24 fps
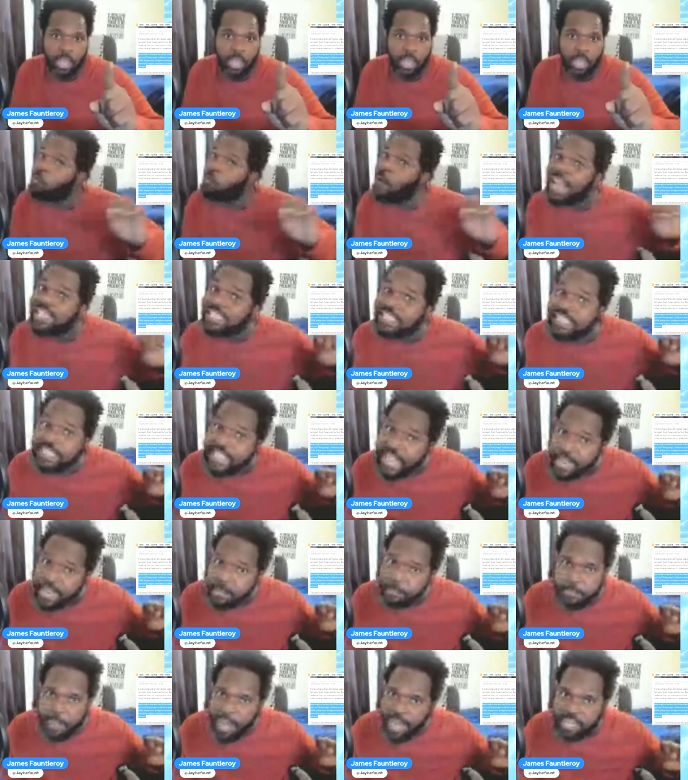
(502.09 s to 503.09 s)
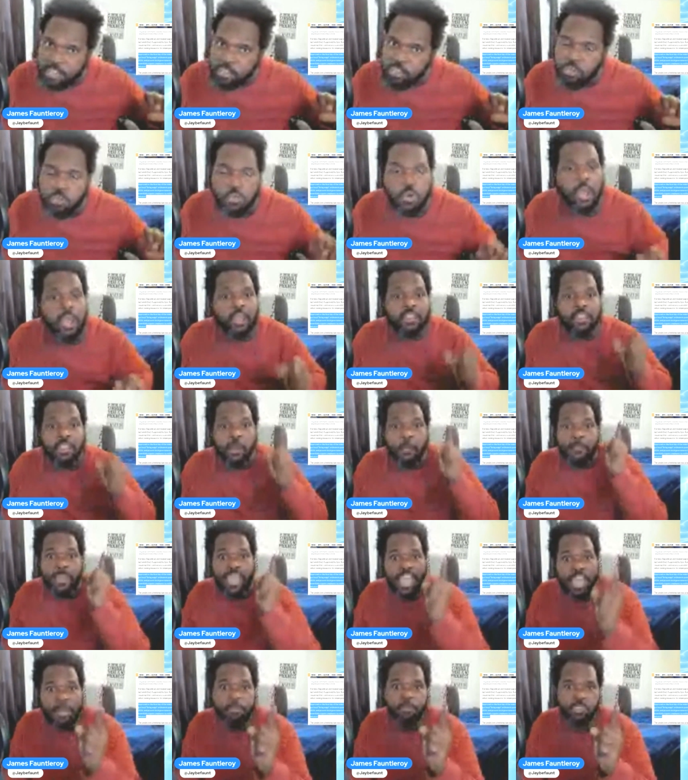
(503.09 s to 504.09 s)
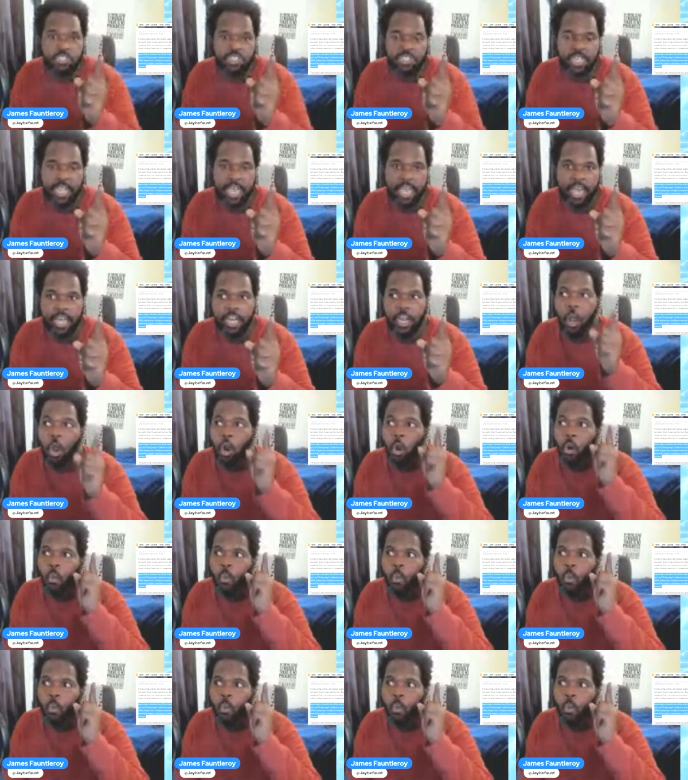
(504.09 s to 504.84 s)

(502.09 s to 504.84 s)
in a red state, mind you, the people said,